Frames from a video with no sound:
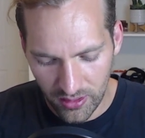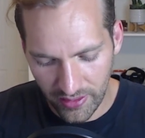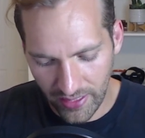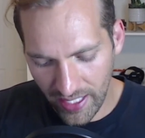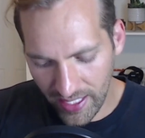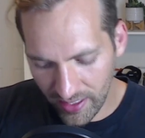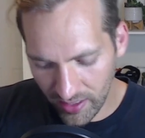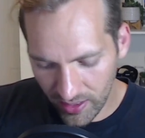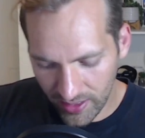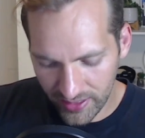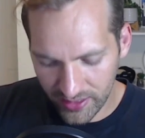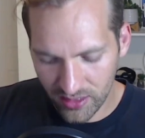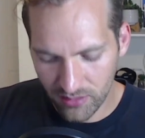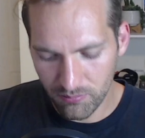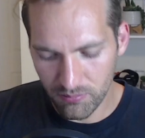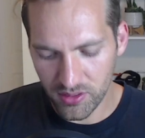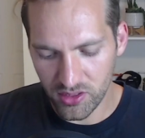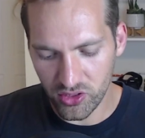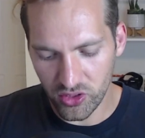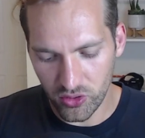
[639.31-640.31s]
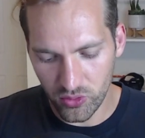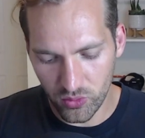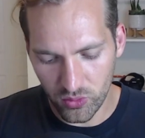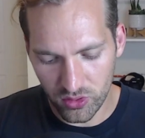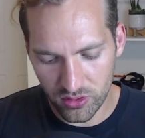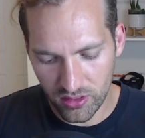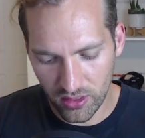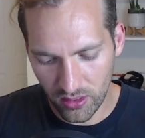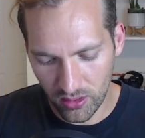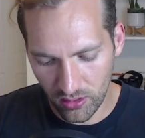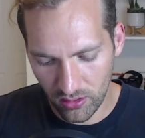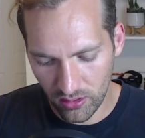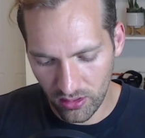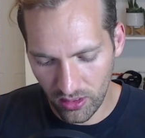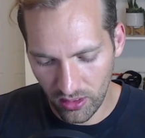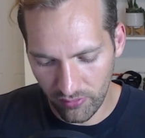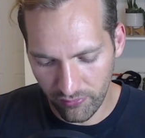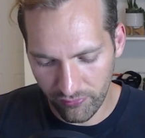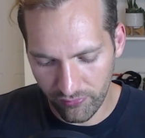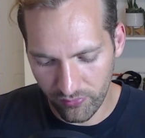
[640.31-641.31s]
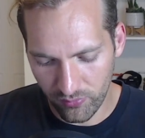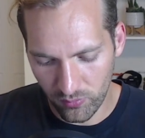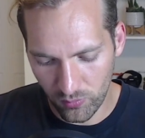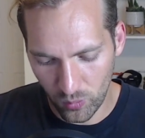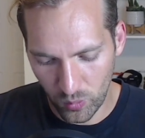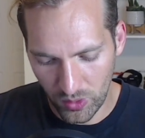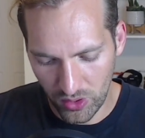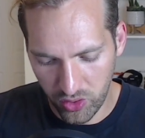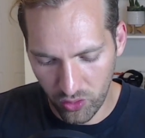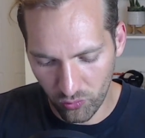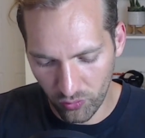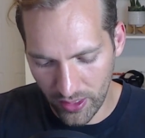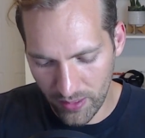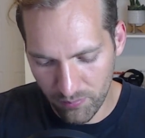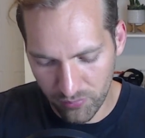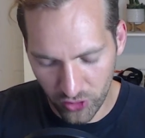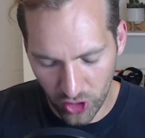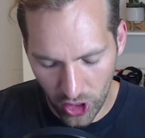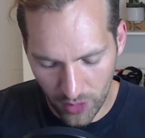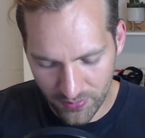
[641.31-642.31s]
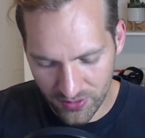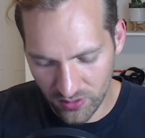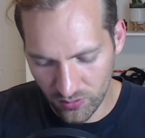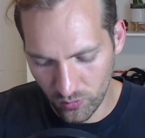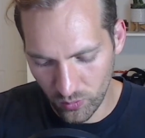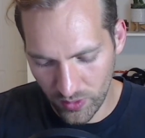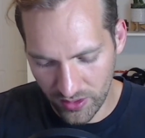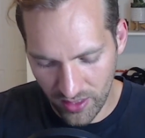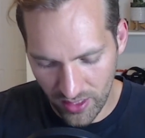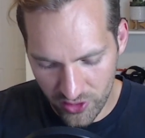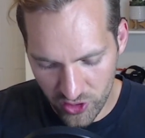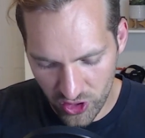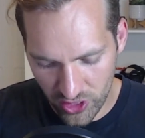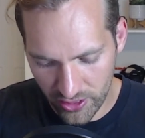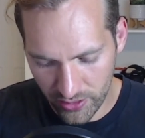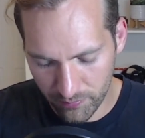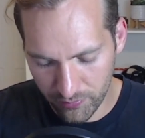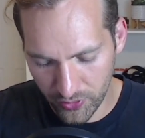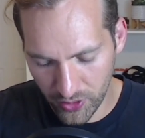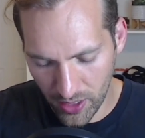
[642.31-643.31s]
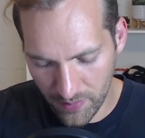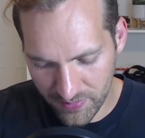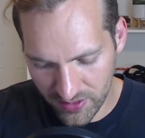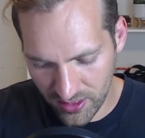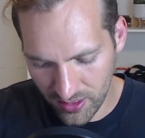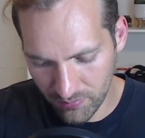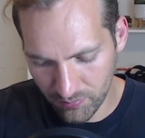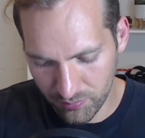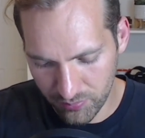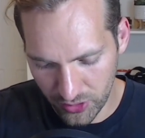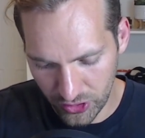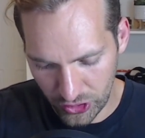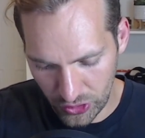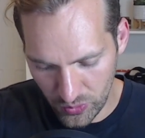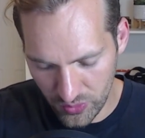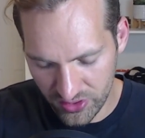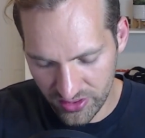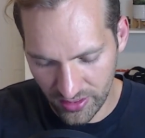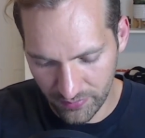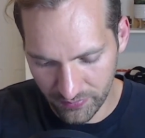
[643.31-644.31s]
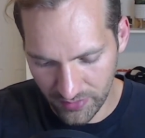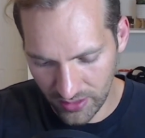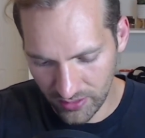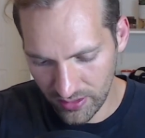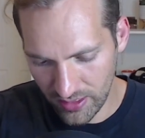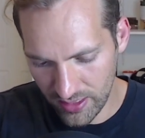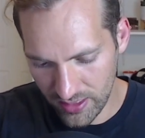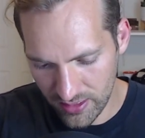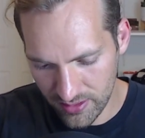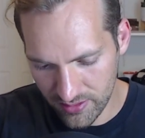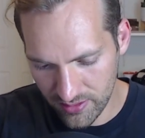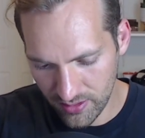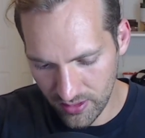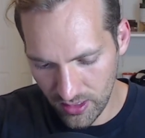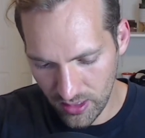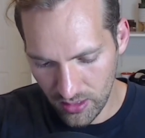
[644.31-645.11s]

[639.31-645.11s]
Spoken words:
AI can be used, and if with the right prompts and with engineered prompts can produce something that is